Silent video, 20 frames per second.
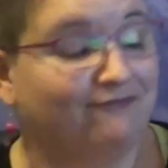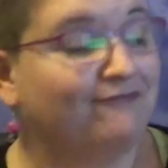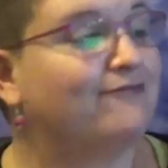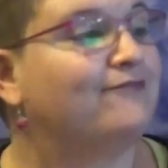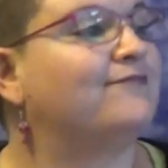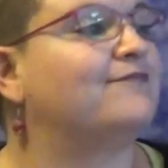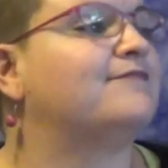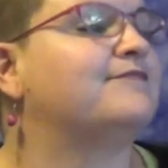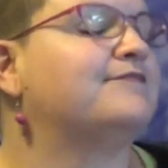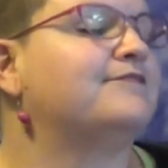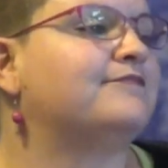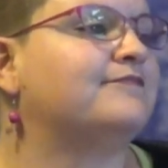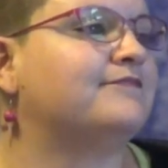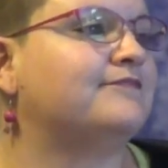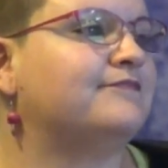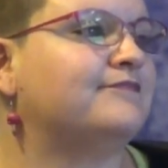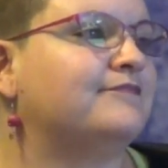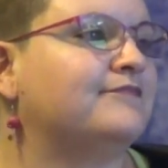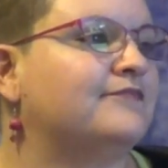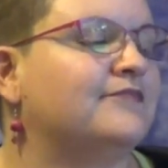Now, let's talk
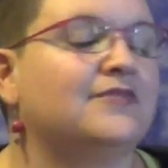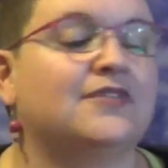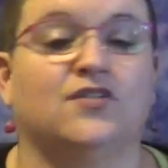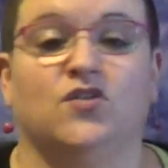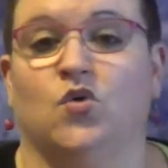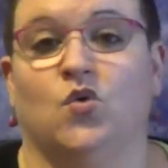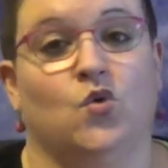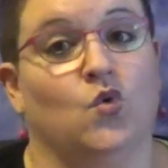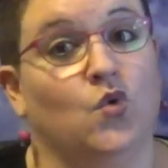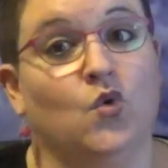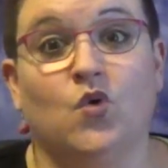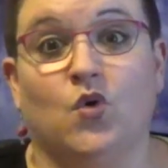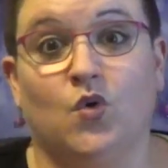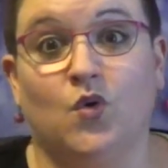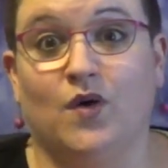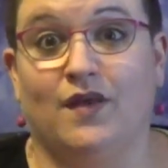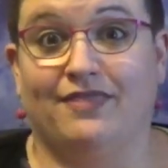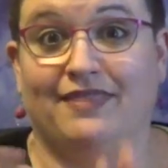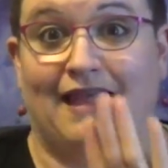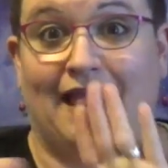about the deaf view and the
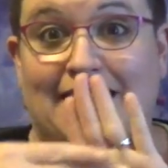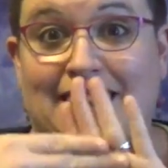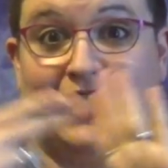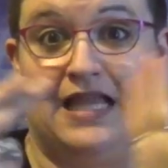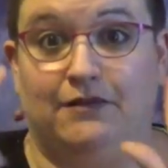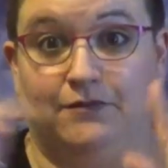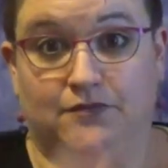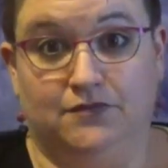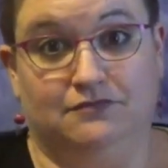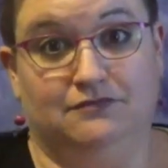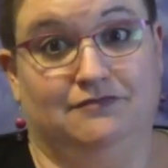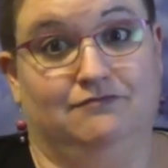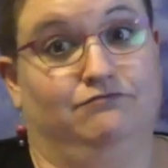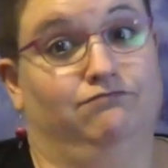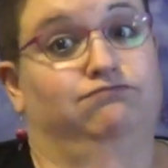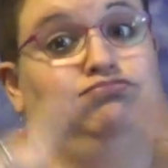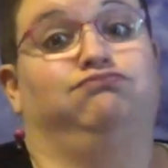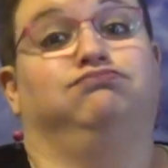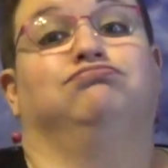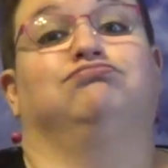deaf perspective.
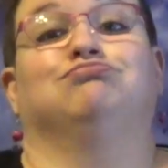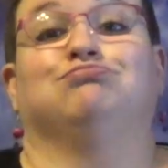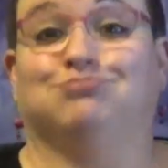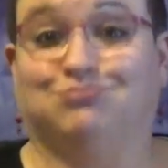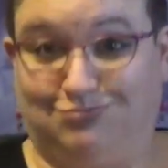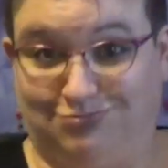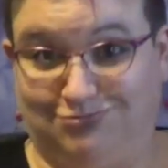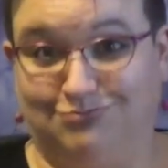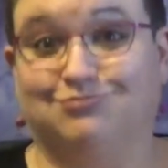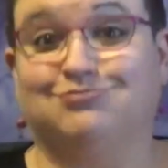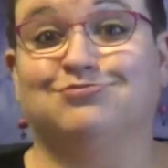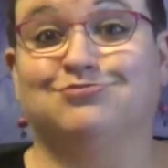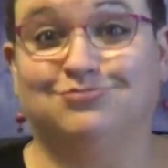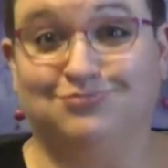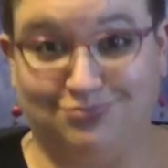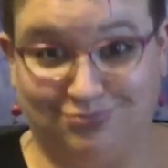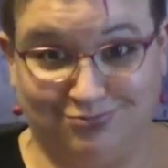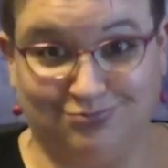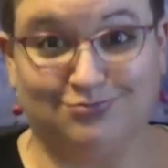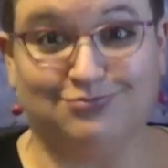The
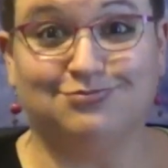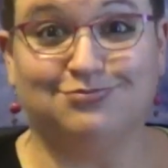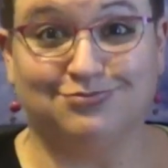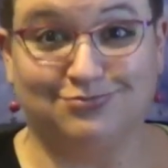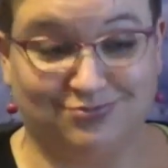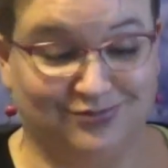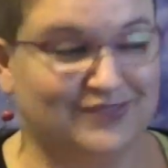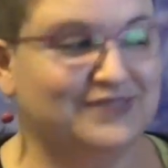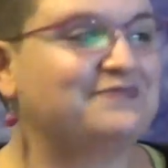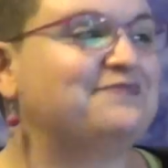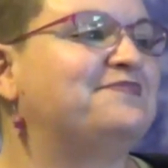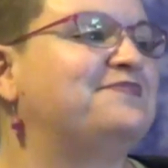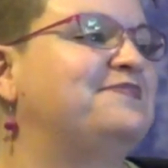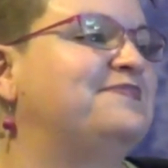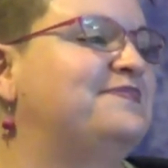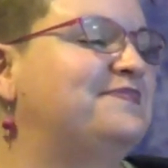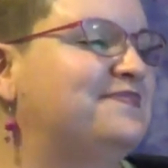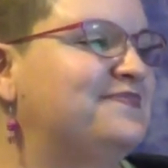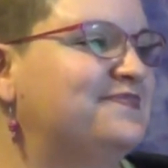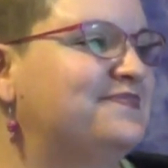labels are
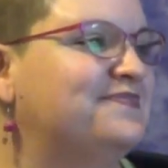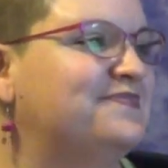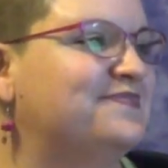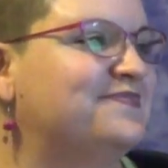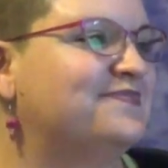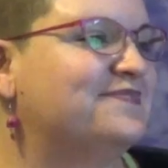drastically different.